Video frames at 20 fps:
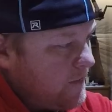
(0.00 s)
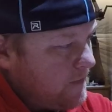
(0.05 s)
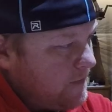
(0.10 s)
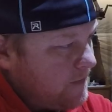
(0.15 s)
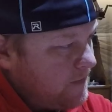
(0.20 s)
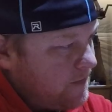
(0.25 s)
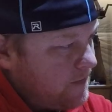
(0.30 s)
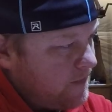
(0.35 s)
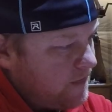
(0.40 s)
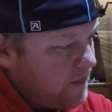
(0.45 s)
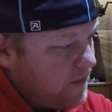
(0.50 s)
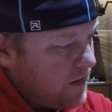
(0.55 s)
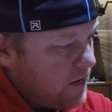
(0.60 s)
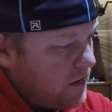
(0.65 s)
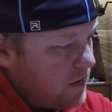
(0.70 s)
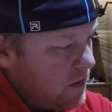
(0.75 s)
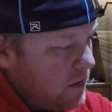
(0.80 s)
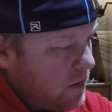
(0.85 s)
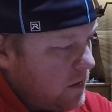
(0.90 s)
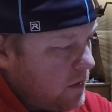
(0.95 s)

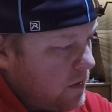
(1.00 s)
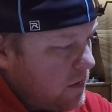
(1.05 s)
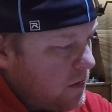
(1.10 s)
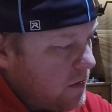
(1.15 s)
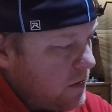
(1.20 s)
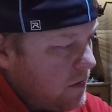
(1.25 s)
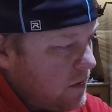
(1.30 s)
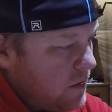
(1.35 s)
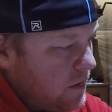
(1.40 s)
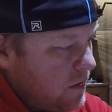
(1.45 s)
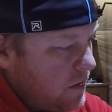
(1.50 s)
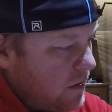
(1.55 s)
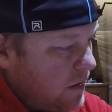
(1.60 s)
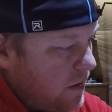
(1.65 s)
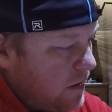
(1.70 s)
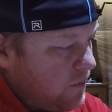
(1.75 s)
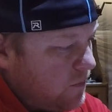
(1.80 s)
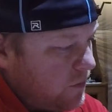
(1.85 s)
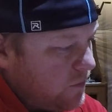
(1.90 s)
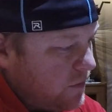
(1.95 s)

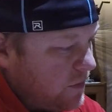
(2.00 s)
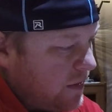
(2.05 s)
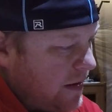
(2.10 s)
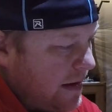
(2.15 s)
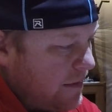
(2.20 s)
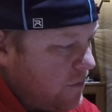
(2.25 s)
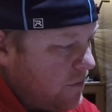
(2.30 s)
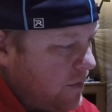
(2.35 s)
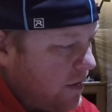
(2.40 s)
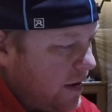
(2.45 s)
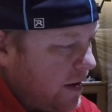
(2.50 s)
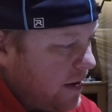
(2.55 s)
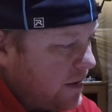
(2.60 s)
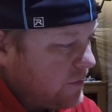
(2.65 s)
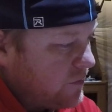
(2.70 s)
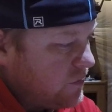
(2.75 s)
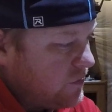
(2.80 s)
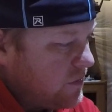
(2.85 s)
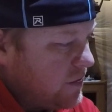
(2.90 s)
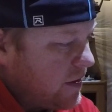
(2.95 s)
I'll put the camera behind
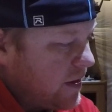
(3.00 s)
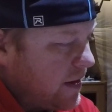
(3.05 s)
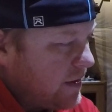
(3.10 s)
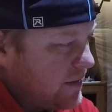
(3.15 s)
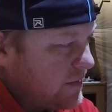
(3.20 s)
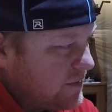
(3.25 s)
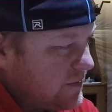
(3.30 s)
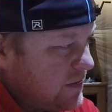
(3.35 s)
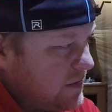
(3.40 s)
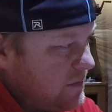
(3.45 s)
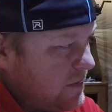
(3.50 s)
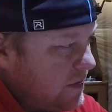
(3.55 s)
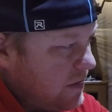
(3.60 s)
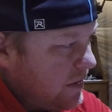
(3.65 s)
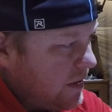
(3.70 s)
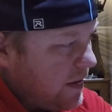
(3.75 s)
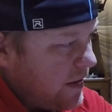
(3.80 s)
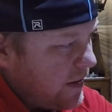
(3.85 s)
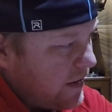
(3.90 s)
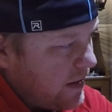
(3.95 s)
so you can kind of see me
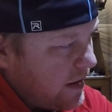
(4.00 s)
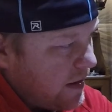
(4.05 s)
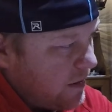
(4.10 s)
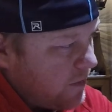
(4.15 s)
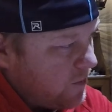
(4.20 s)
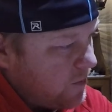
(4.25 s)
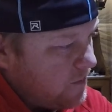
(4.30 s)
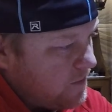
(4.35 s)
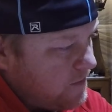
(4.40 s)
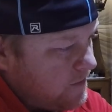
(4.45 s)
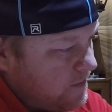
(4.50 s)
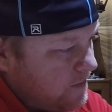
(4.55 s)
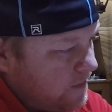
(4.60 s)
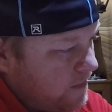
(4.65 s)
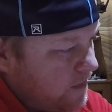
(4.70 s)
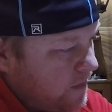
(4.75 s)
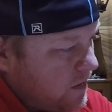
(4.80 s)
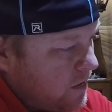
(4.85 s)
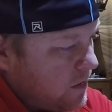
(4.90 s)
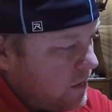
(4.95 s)
laying it out
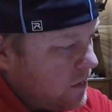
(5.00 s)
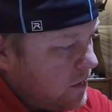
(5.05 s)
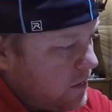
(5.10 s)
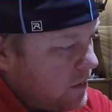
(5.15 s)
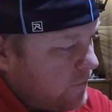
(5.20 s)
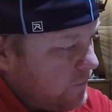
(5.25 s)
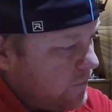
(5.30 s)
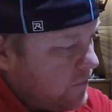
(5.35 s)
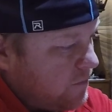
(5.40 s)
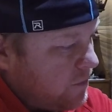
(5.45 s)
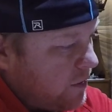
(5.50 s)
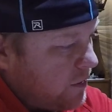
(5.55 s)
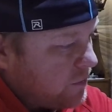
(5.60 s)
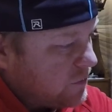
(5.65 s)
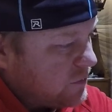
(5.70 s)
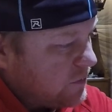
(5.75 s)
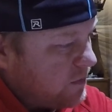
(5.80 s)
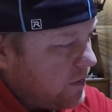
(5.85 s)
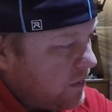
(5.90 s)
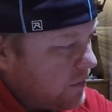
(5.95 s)
from post
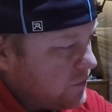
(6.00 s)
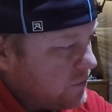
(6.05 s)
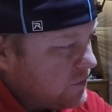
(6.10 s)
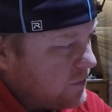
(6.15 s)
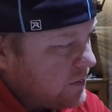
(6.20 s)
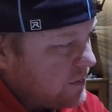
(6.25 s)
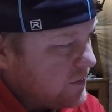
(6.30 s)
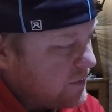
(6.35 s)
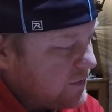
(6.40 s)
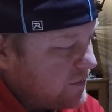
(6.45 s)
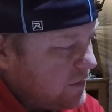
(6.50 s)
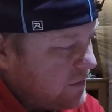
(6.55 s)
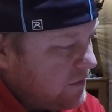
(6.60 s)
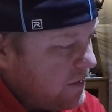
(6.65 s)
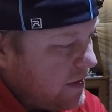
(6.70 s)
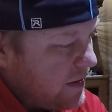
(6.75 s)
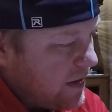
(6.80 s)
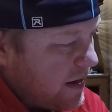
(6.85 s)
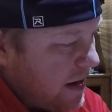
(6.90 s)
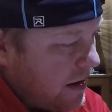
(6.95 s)
to post and see
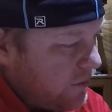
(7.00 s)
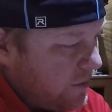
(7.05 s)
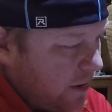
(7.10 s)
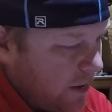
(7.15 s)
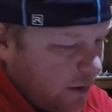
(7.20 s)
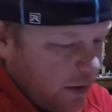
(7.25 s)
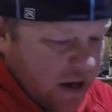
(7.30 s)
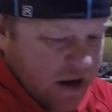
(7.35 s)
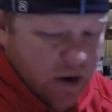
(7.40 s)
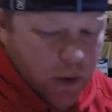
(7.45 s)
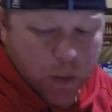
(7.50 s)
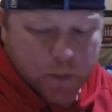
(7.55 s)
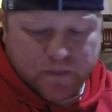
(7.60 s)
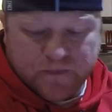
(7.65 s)
me counting. Now,